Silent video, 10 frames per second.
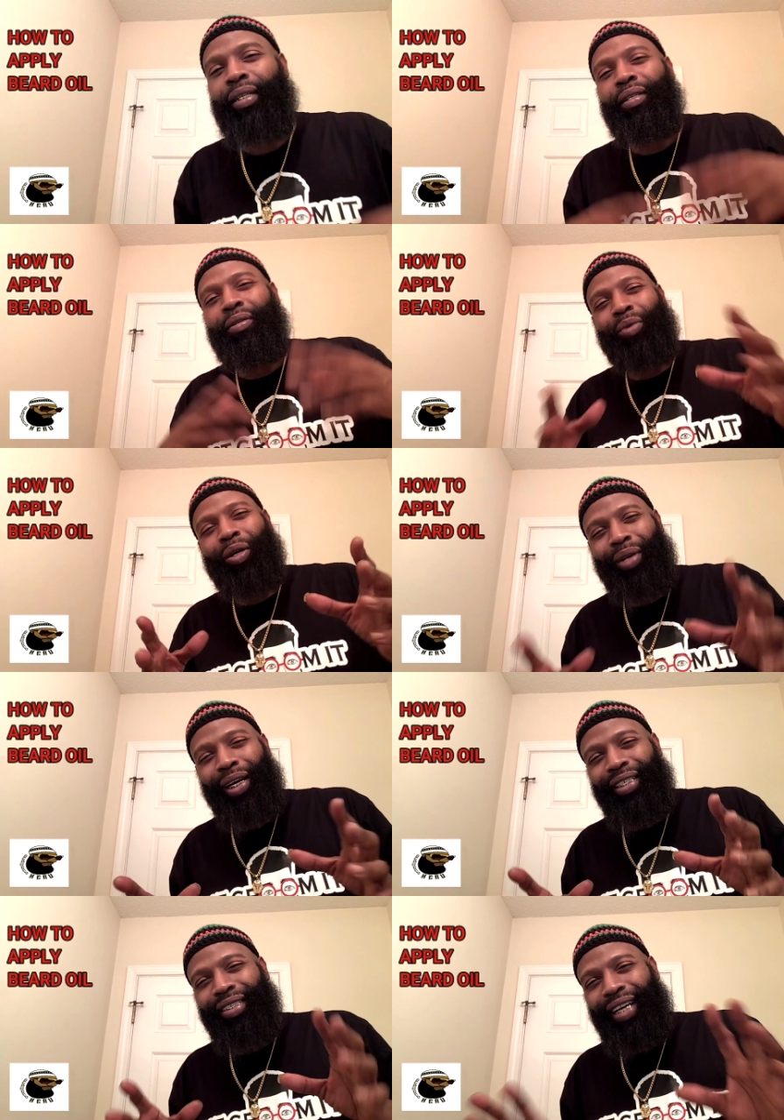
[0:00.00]
You want like
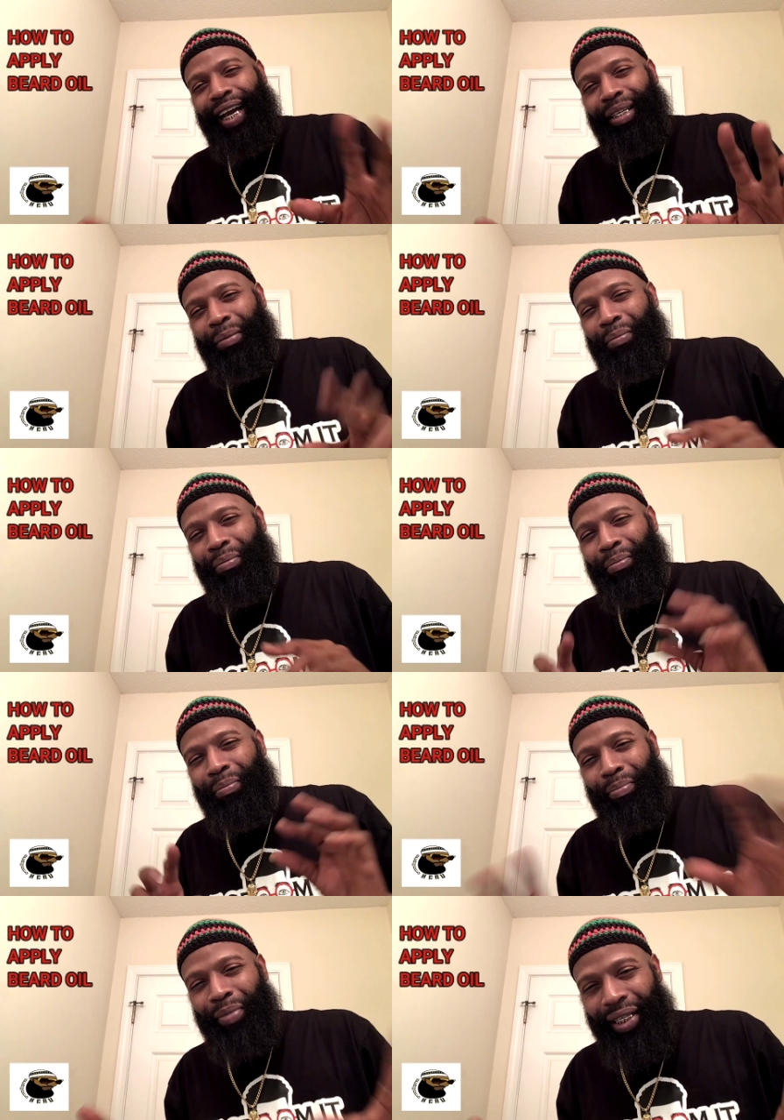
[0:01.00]
a light
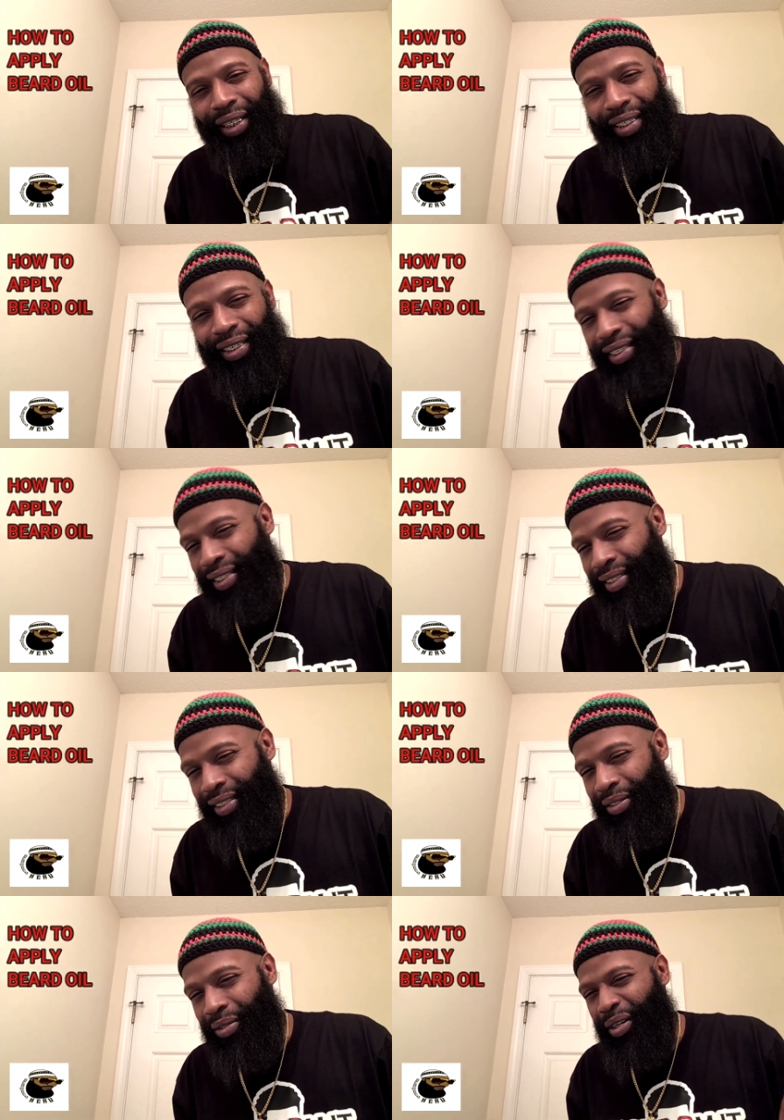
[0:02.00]
mist.
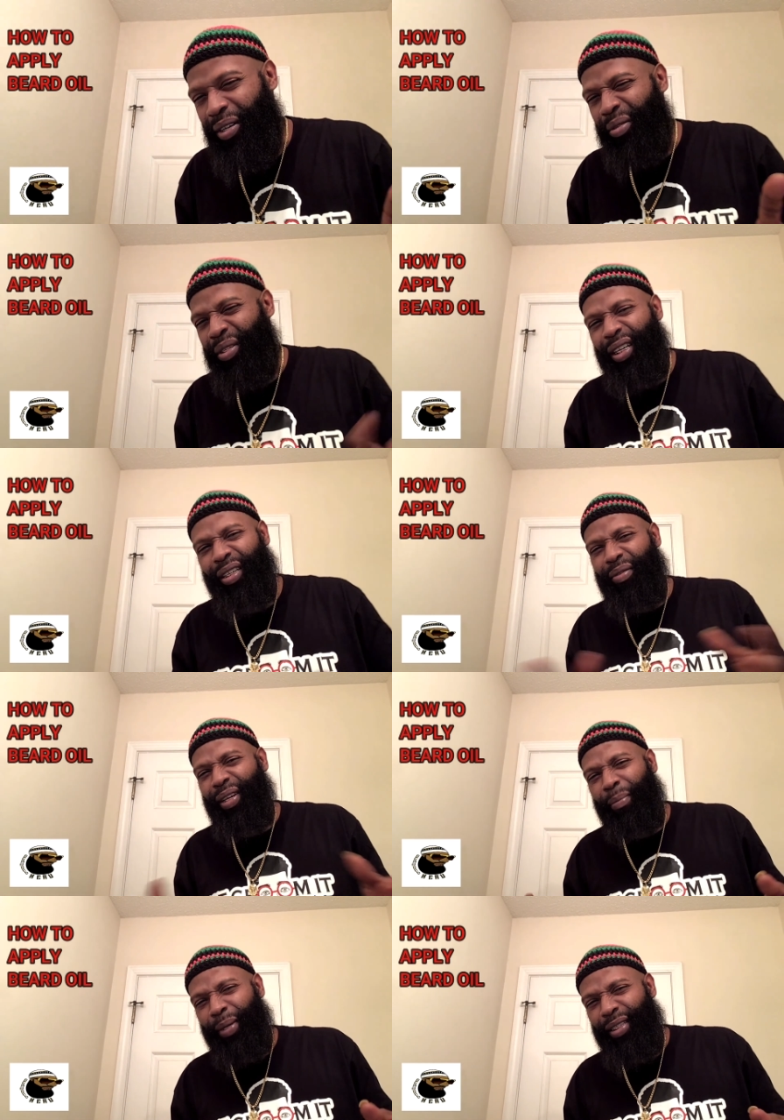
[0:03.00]
You know what I'm saying? If
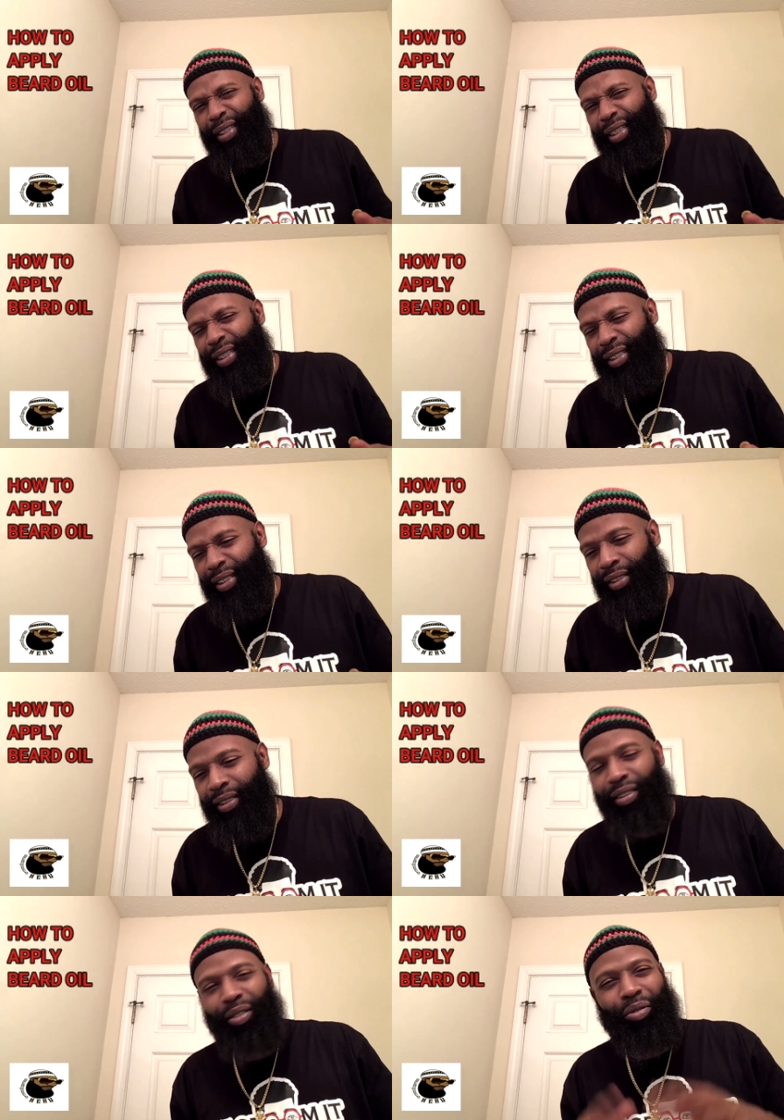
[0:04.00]
that makes sense.
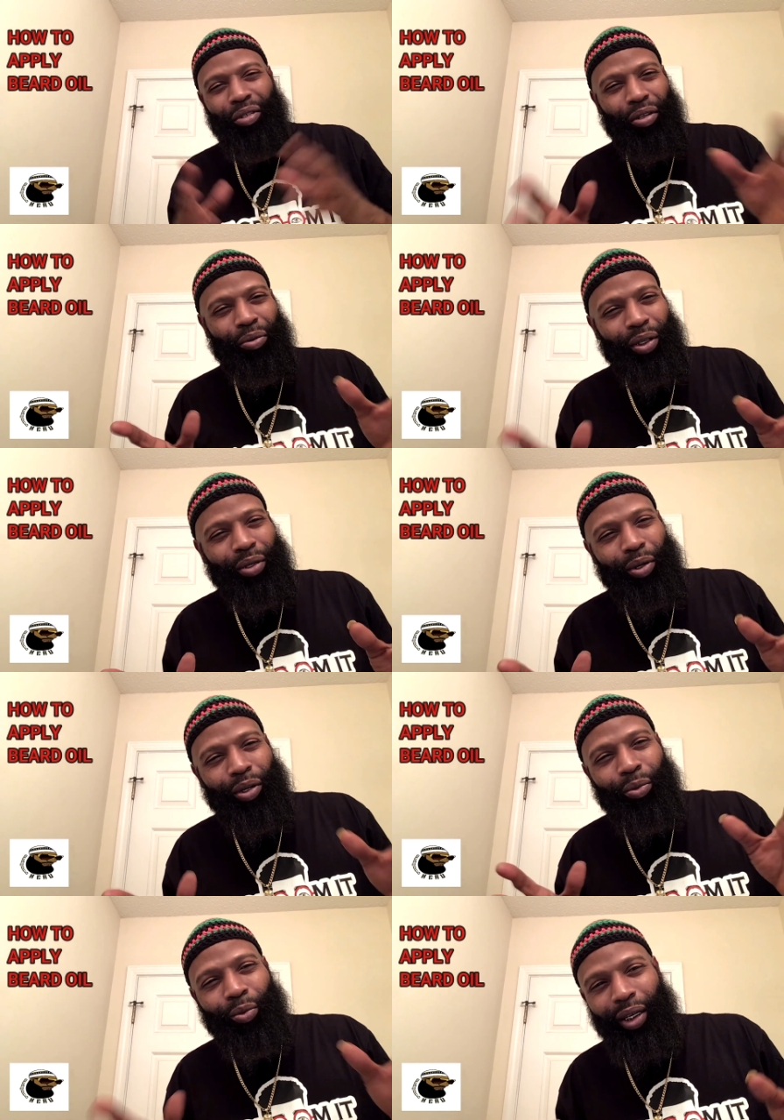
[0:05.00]
So you don't really want
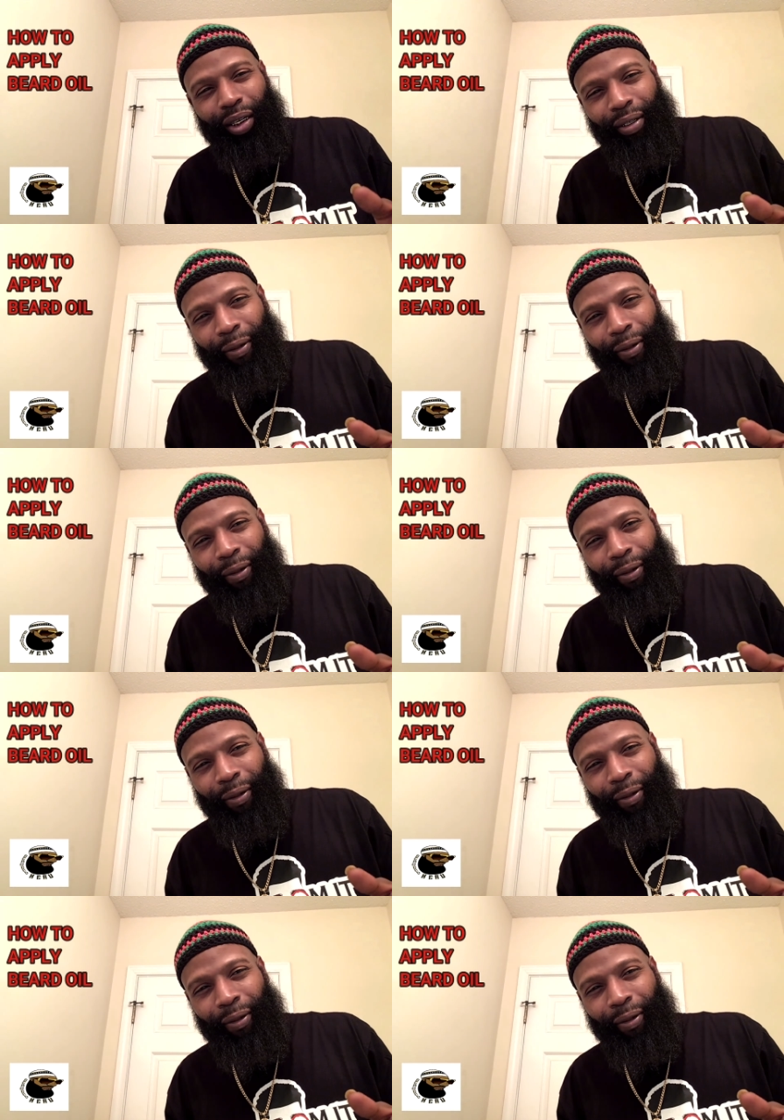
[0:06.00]
it wet.